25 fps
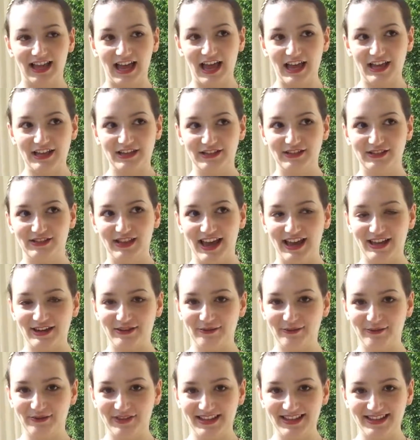I
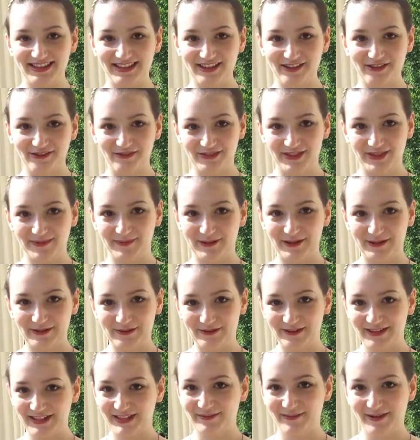don't think so. It's been a
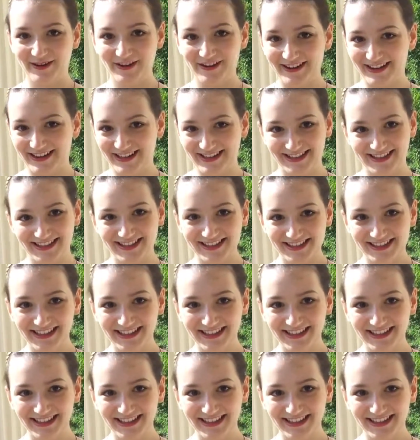good experience.